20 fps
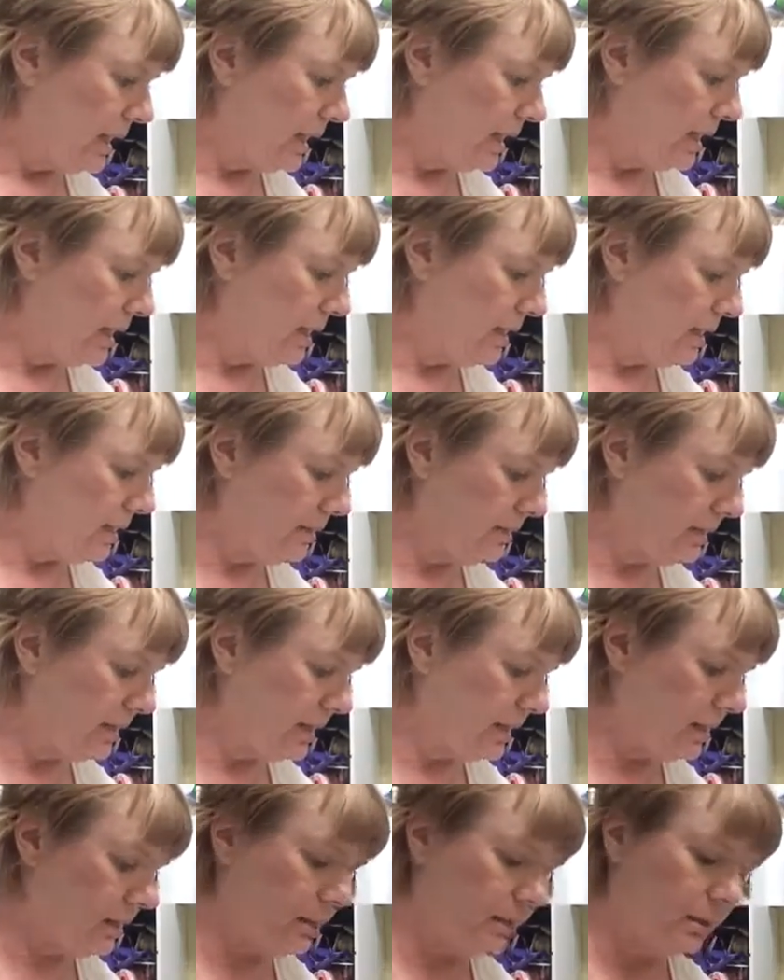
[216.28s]
And
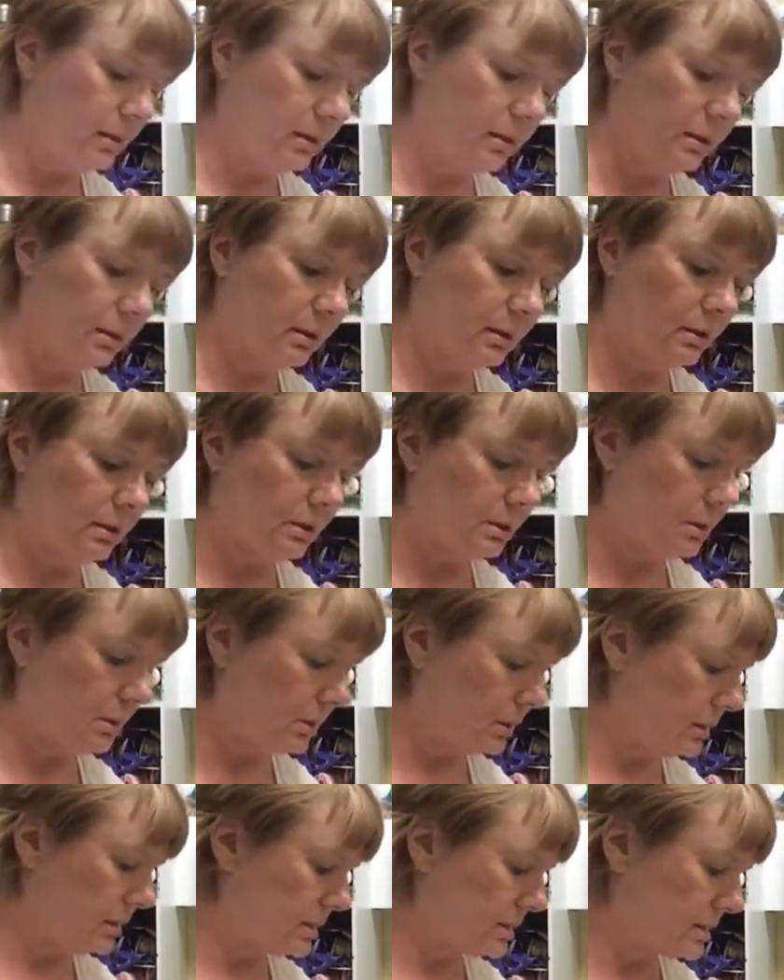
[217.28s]
then,
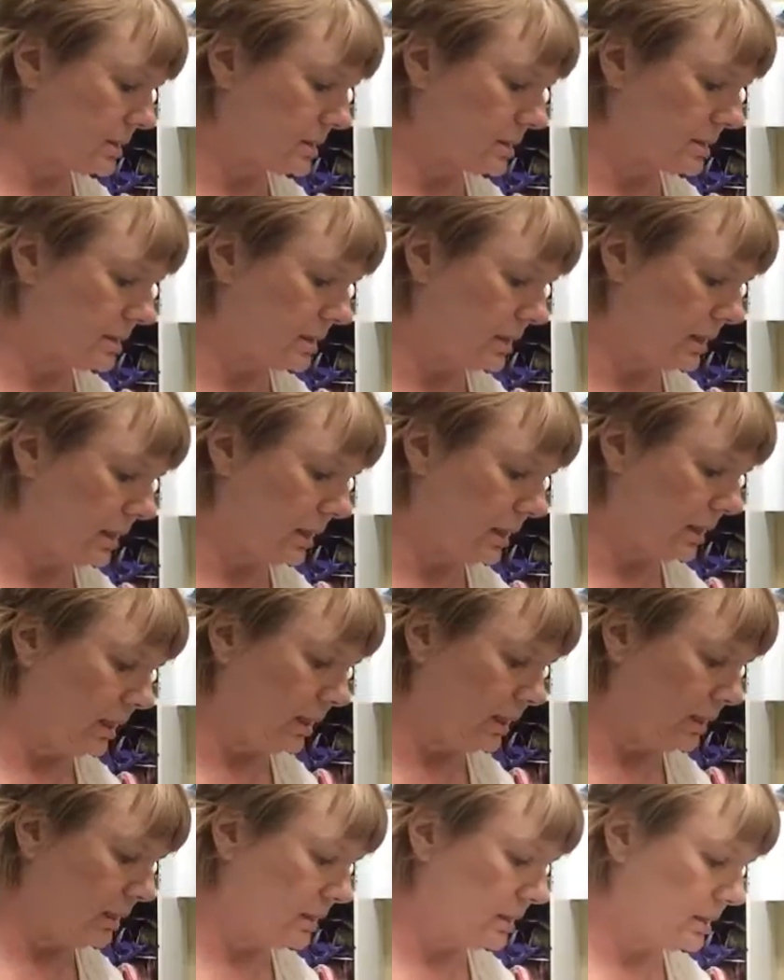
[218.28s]
let's
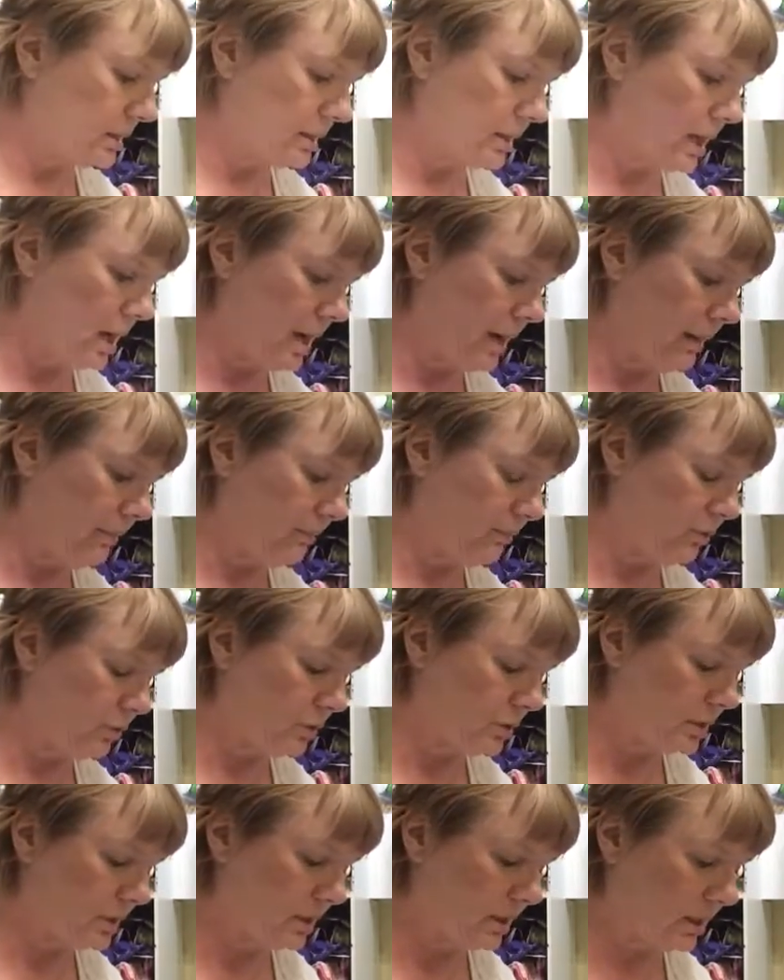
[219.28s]
see. Time
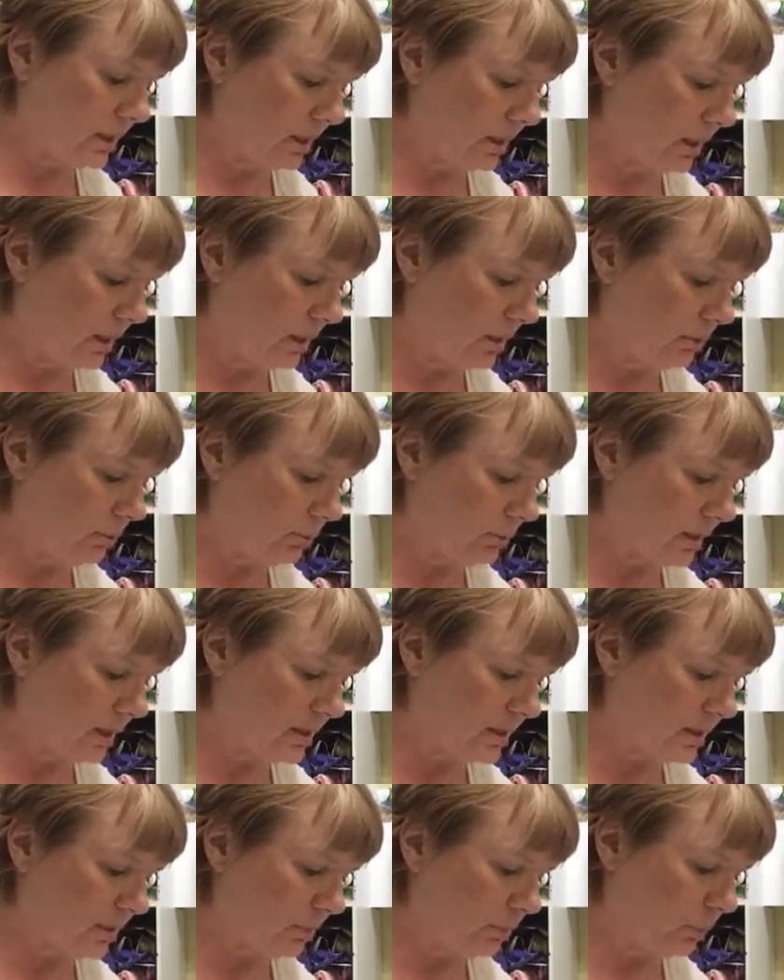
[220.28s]
for Tea
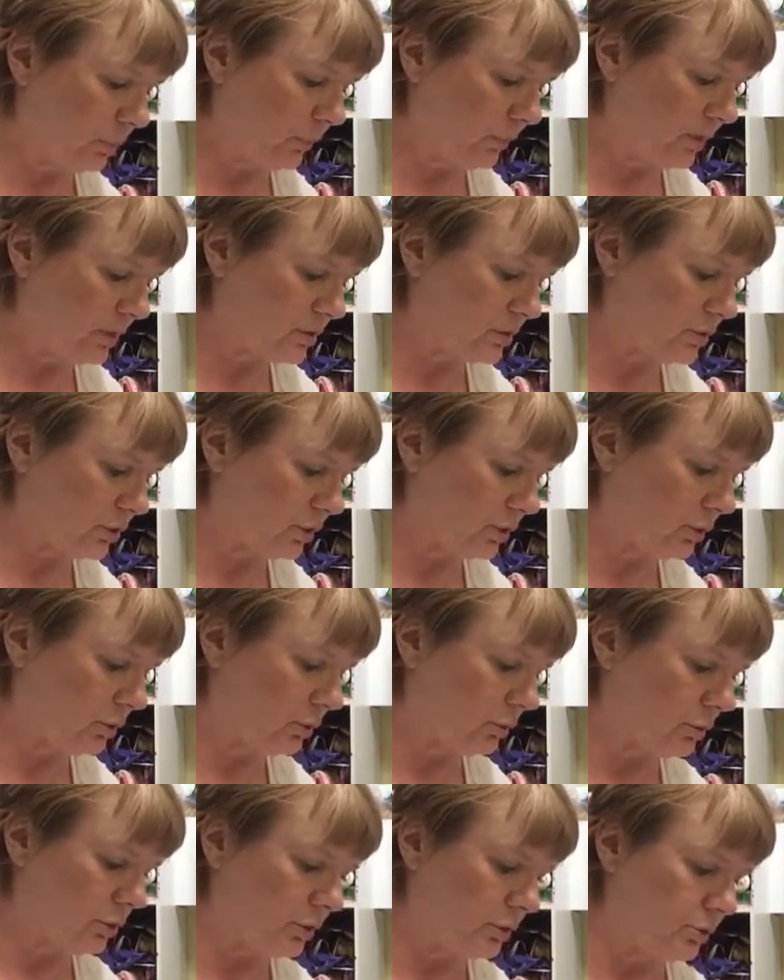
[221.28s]
creates the perfect
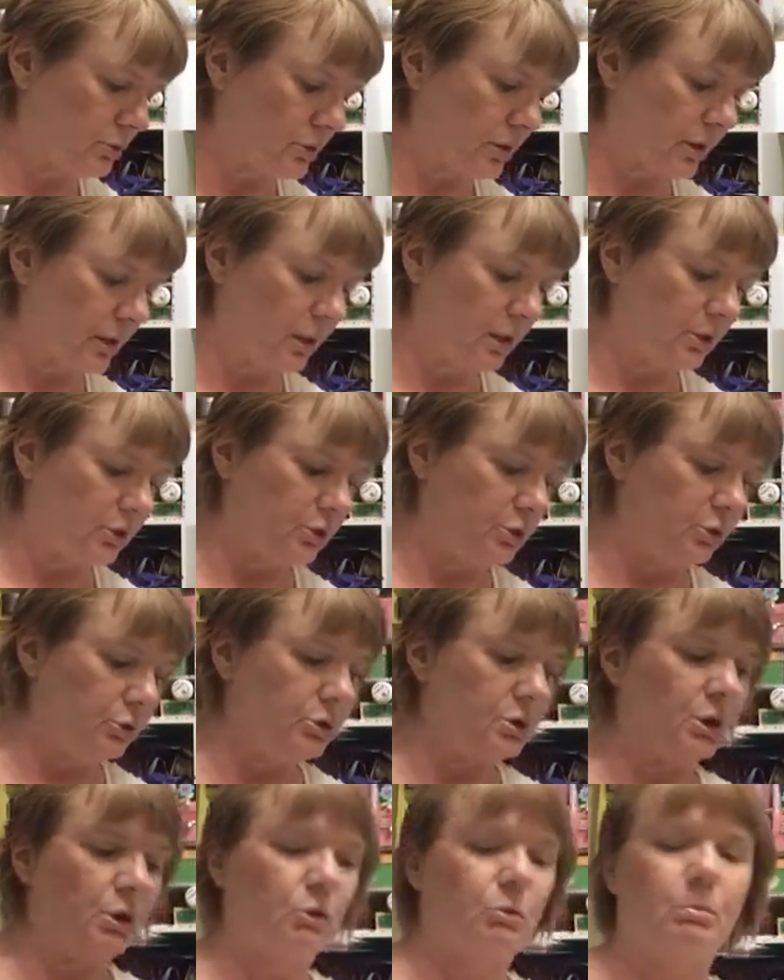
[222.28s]
circle using a
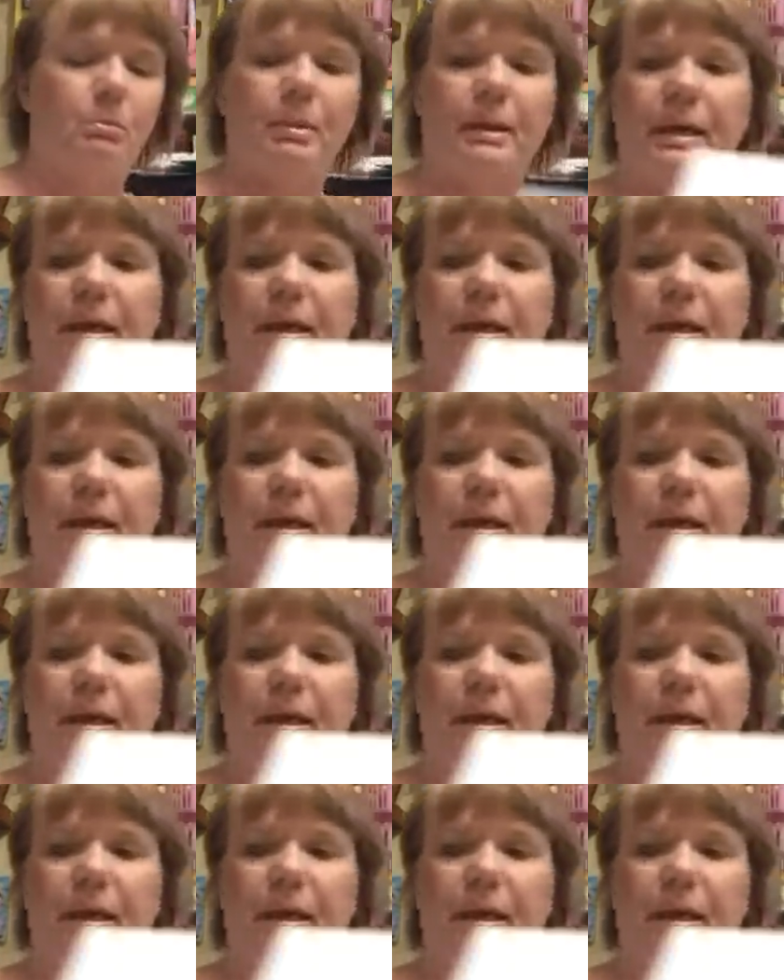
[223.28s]
two-tone